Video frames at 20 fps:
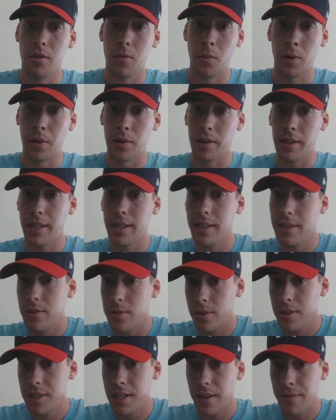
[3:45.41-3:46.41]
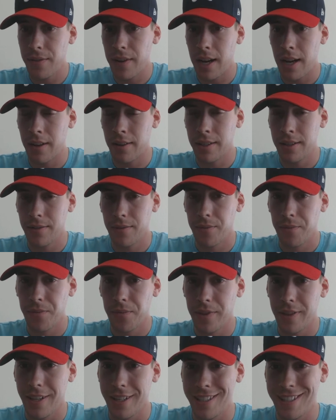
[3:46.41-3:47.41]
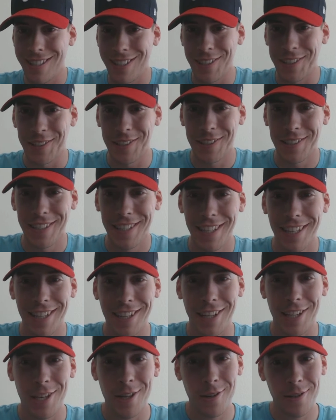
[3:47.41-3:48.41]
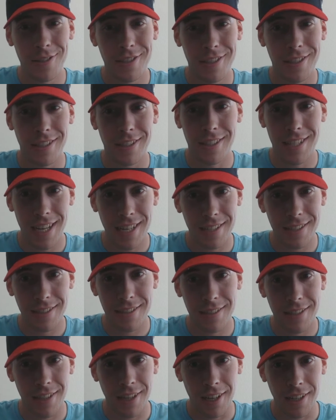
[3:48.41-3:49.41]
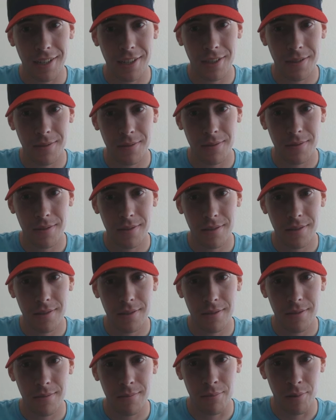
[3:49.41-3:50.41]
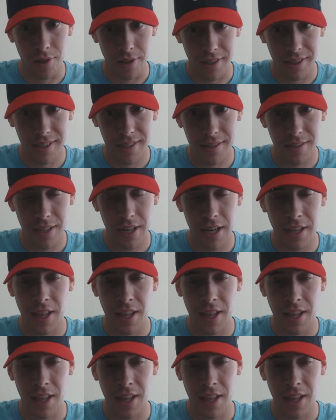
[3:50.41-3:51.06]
We were leaning toward Jeff Allen until the Houston Texans cut Brooks.